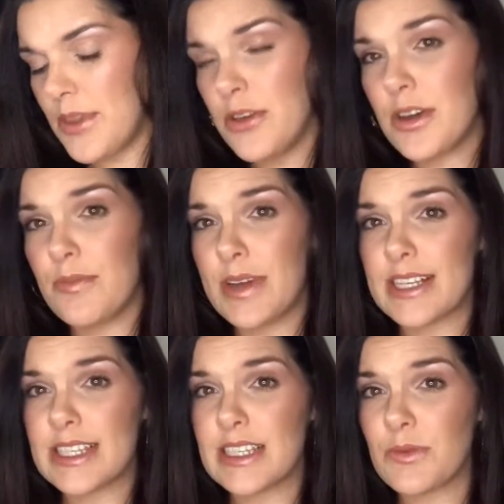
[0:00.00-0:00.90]
You can
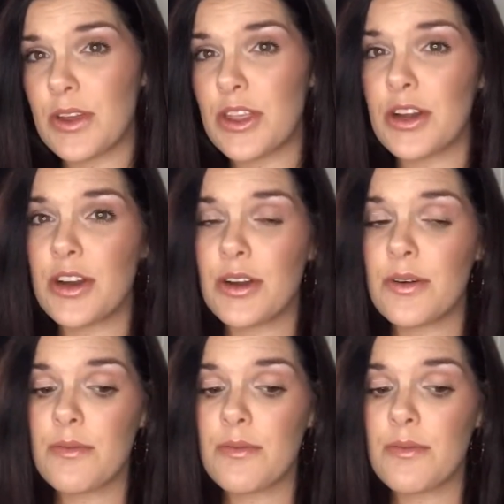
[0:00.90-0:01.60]
mix this with your